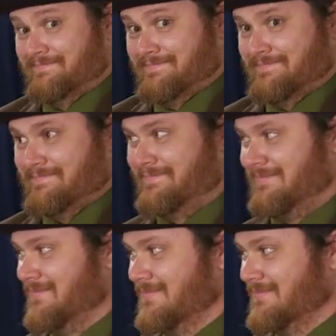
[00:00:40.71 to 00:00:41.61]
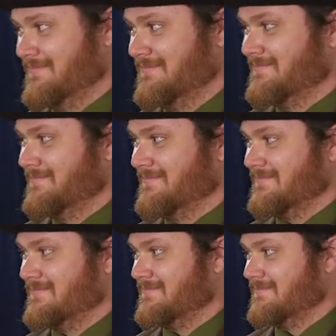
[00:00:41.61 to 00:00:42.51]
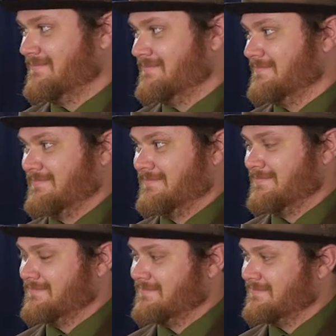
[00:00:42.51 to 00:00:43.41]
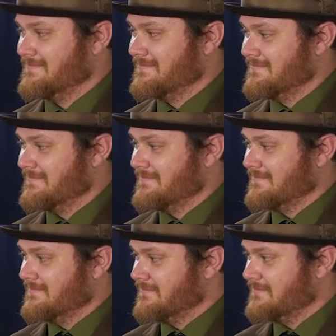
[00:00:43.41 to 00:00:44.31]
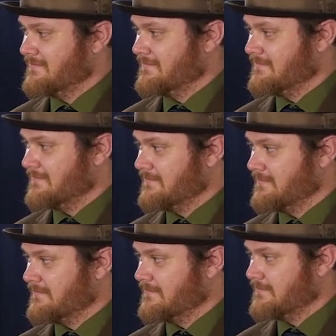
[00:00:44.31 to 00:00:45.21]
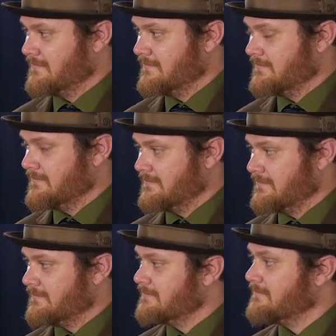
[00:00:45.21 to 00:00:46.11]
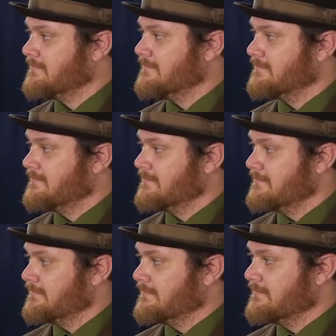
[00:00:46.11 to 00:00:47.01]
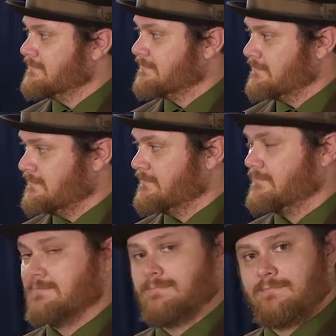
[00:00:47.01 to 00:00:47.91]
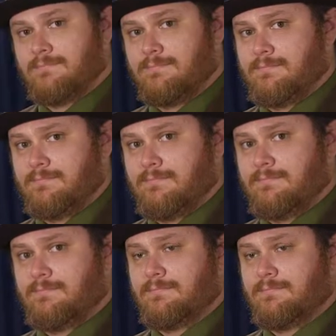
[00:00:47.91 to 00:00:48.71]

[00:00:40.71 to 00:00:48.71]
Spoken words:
(silent)